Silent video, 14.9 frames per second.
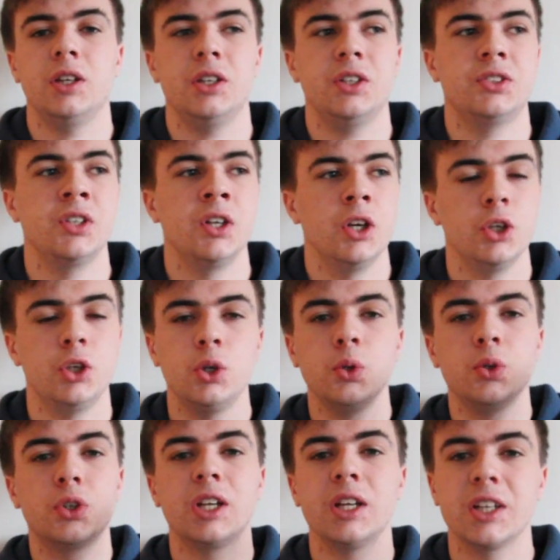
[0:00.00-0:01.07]
these
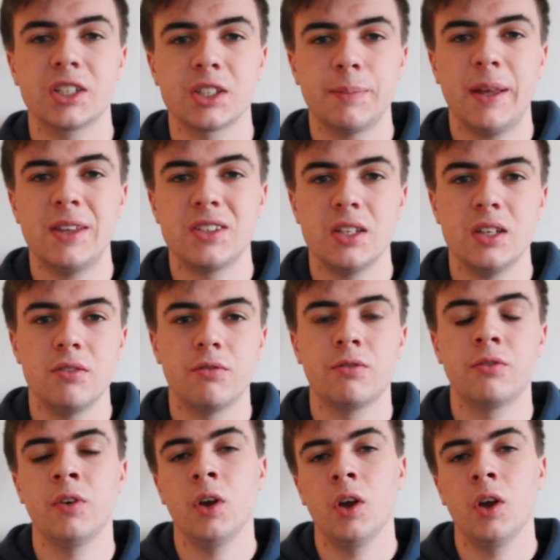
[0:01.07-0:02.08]
hugely expensive